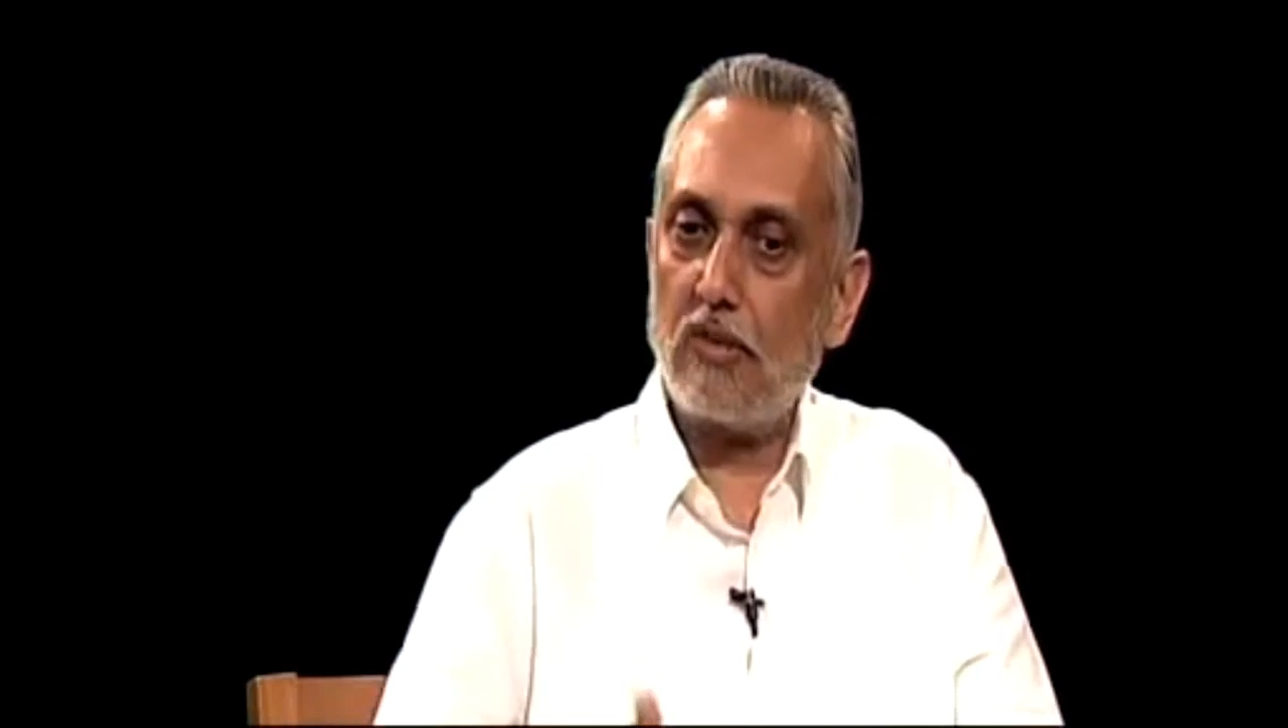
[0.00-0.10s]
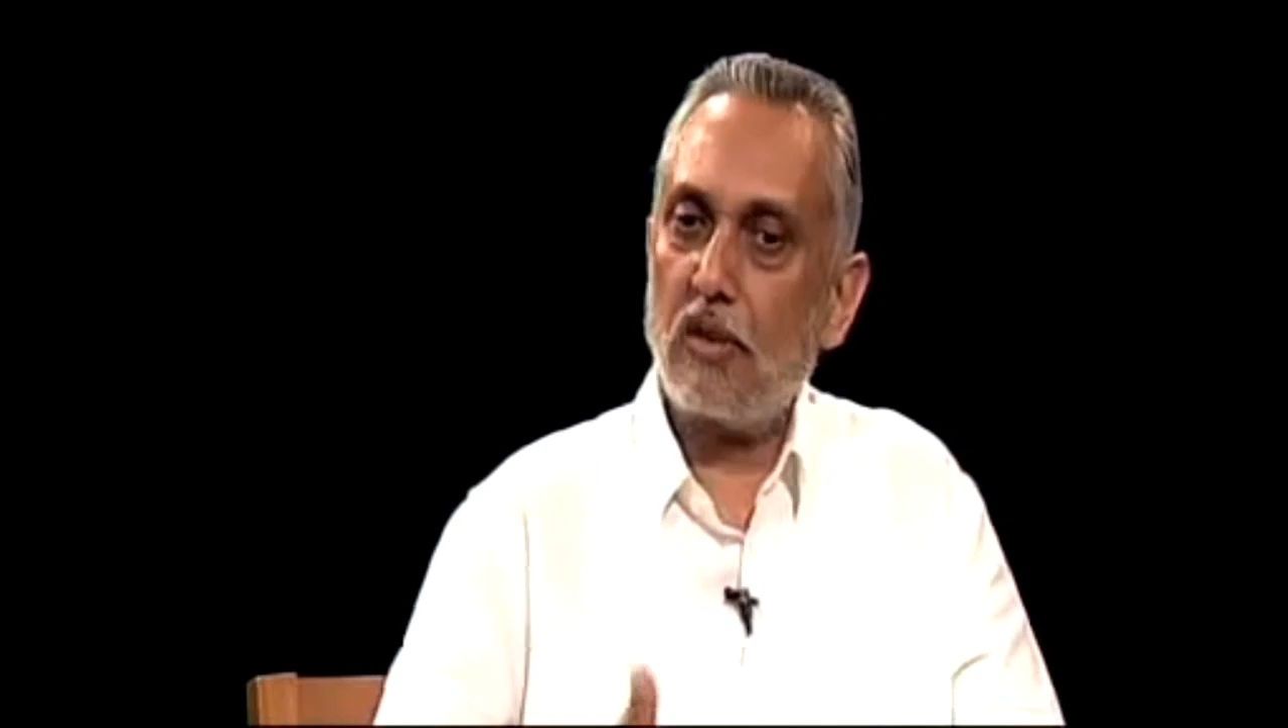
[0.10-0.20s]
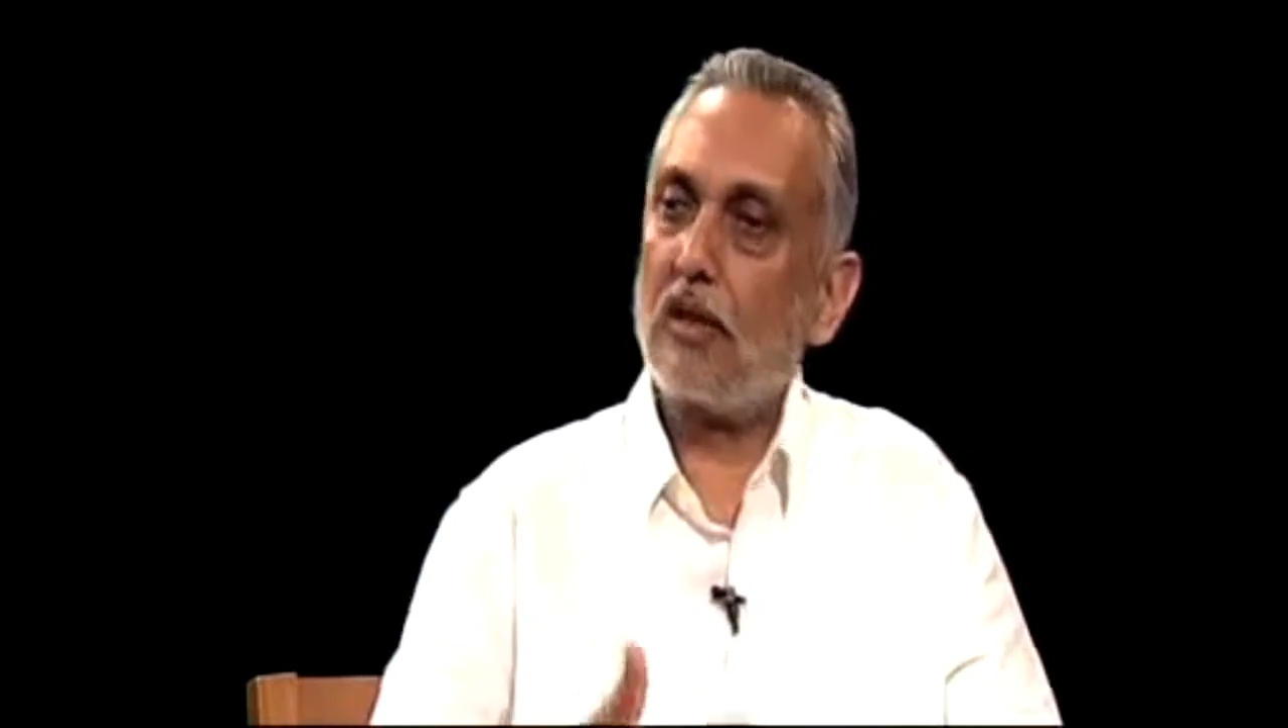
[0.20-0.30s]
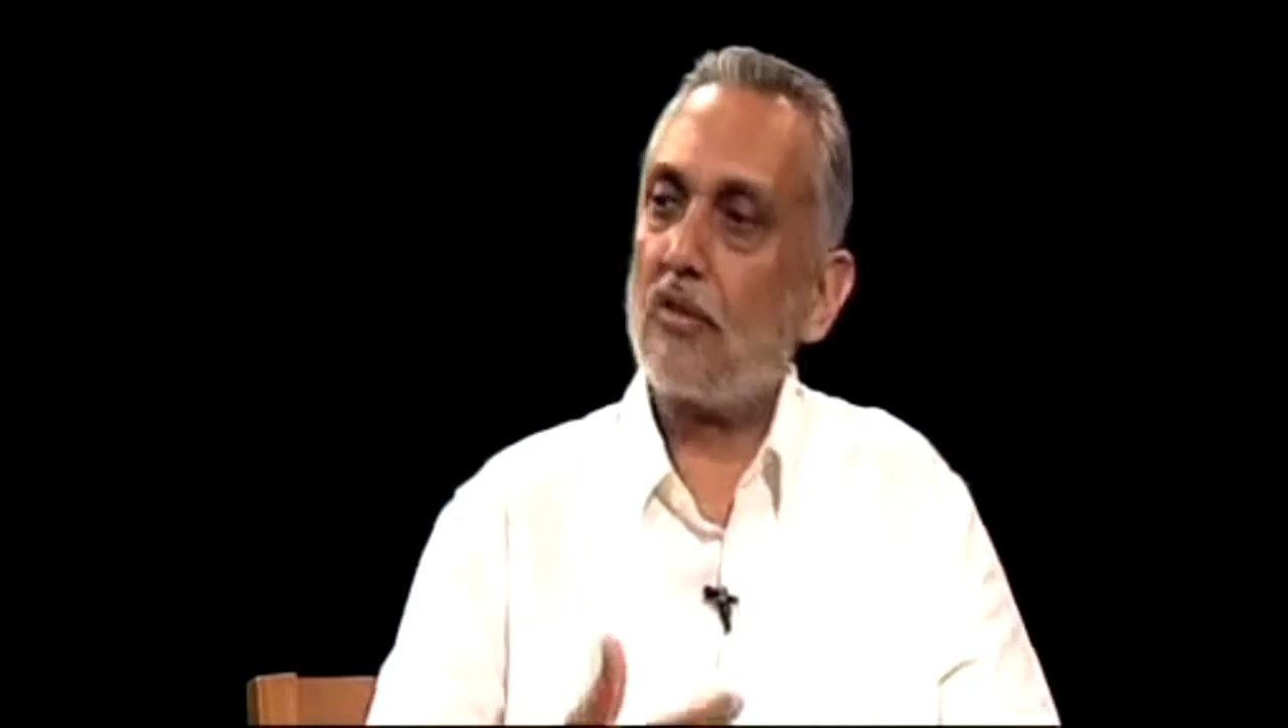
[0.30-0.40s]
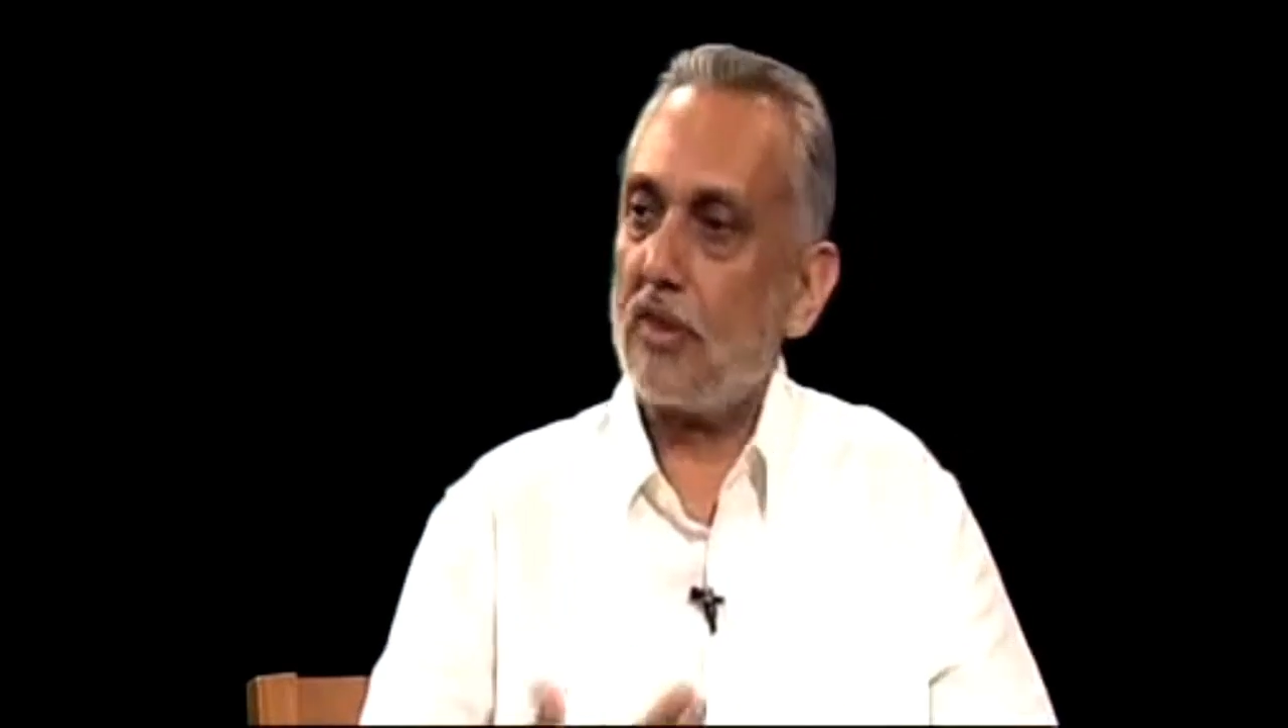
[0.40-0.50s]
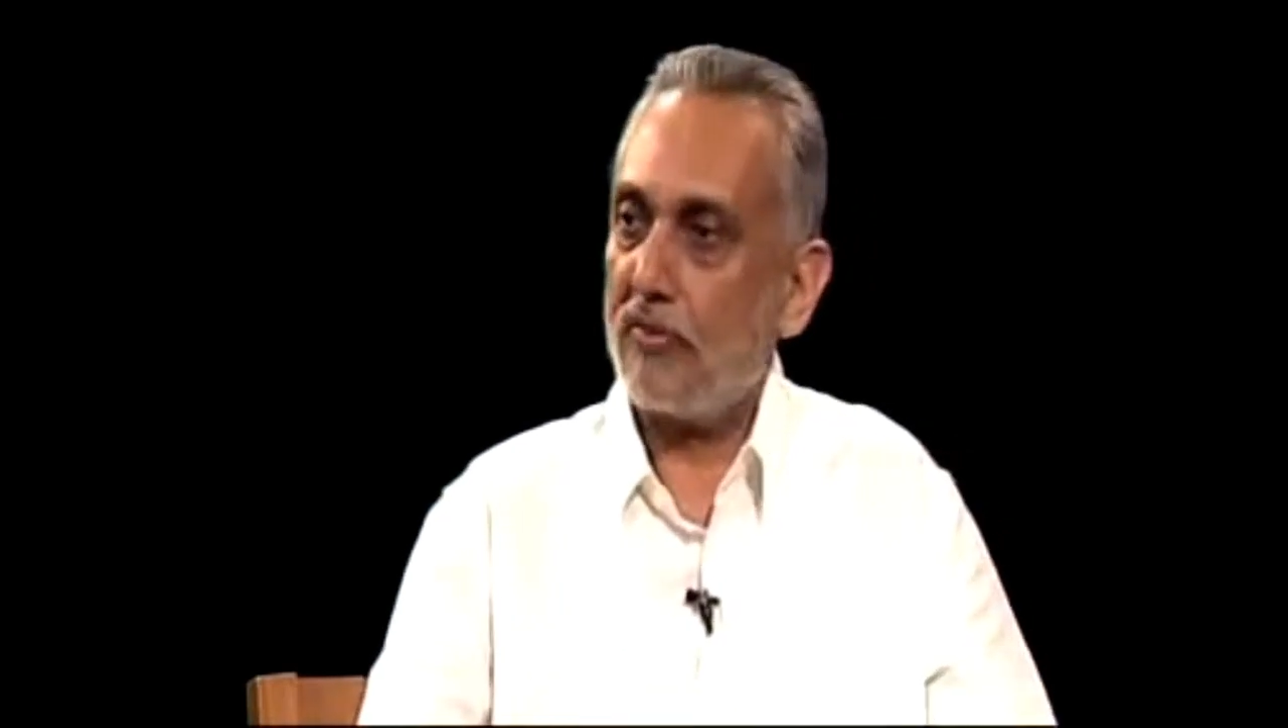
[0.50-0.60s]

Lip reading: the world of